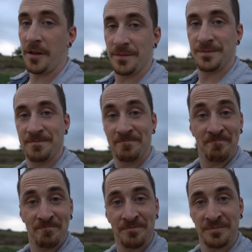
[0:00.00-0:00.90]

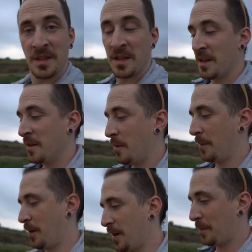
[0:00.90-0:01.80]
So we've
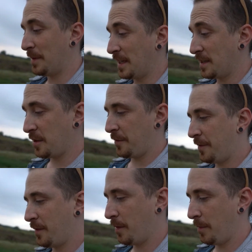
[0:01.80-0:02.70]
got a couple of days off.
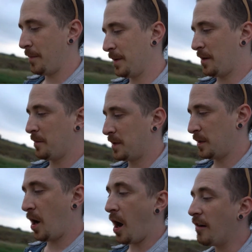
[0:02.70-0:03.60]
We might be going to
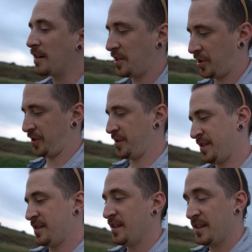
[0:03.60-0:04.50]
Norwich
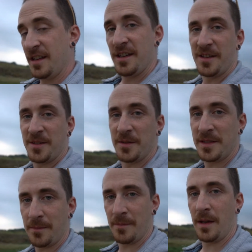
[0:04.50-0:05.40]
and doing
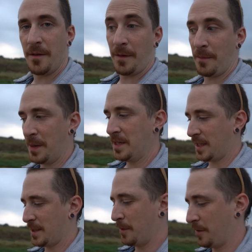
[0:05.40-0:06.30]
some fun beach
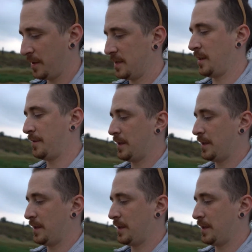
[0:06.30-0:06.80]
exploring and stuff.